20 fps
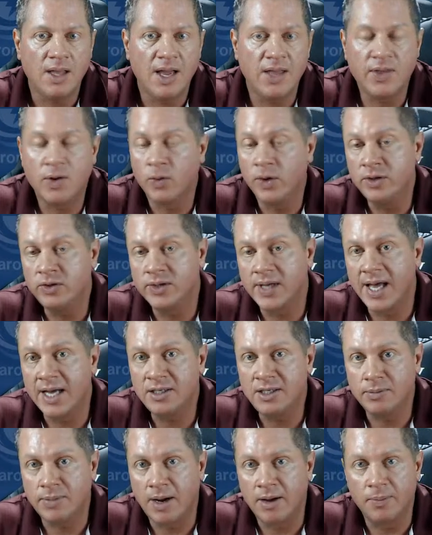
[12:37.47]
And the winds
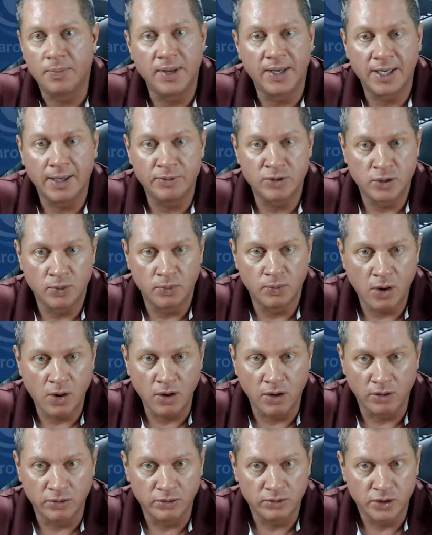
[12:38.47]
actually probably pick up
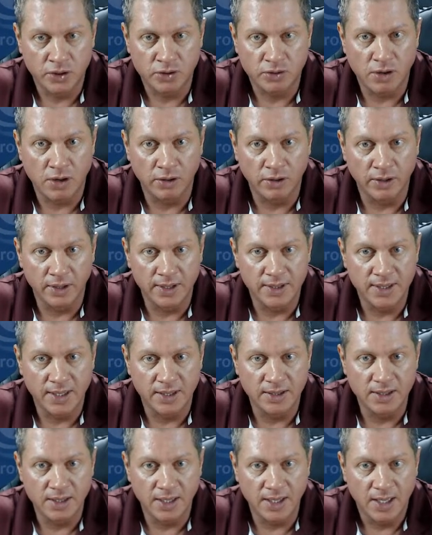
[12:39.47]
tomorrow, stronger
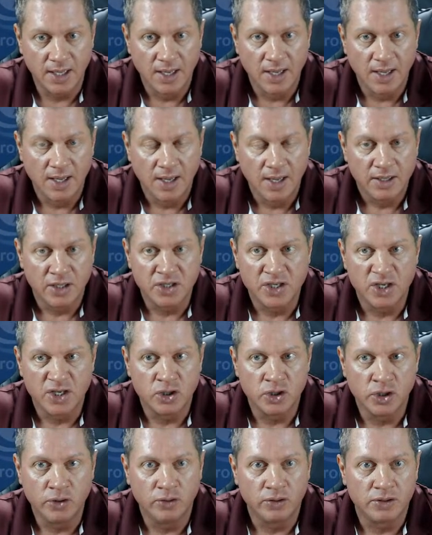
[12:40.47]
intensity, just
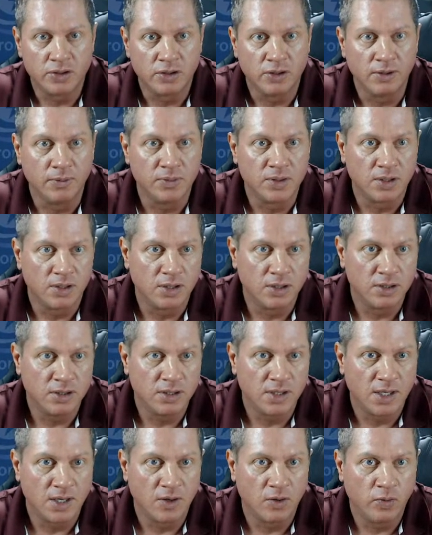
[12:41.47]
in general terms. So
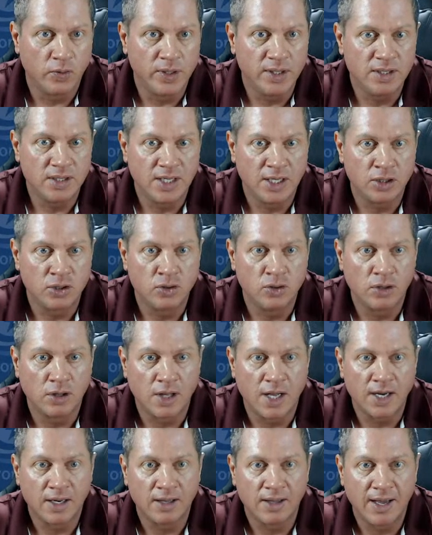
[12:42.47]
there's uh, Wednesday at 2
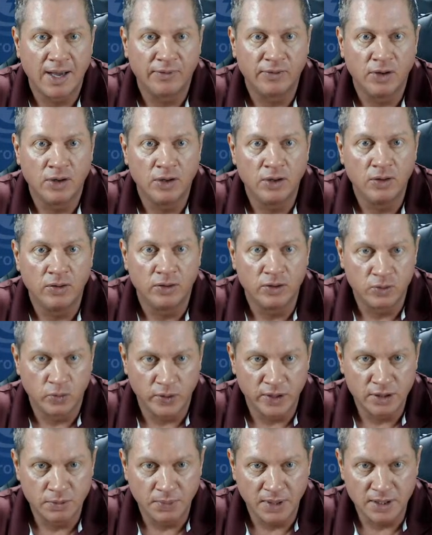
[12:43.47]
o'clock in the afternoon,
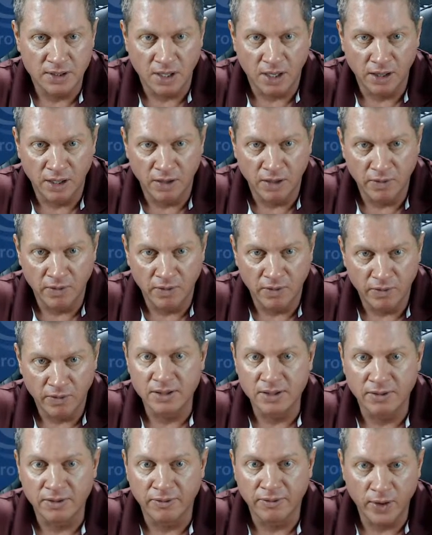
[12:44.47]
there's wind speeds all over the
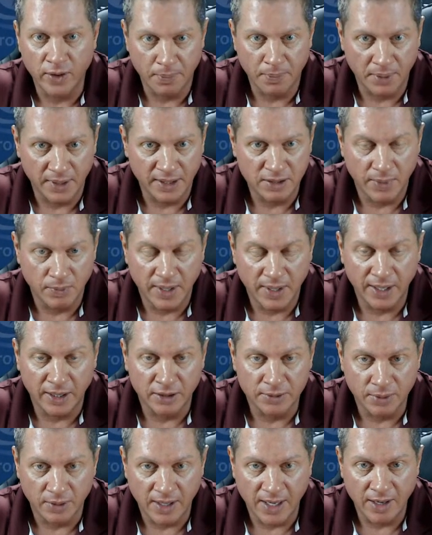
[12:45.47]
place of 40 plus
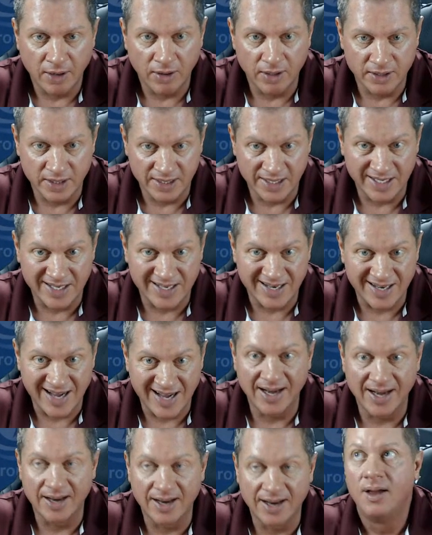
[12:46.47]
miles per hour
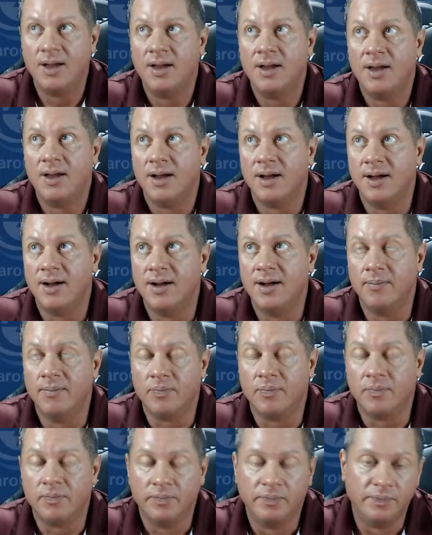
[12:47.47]
sustained um,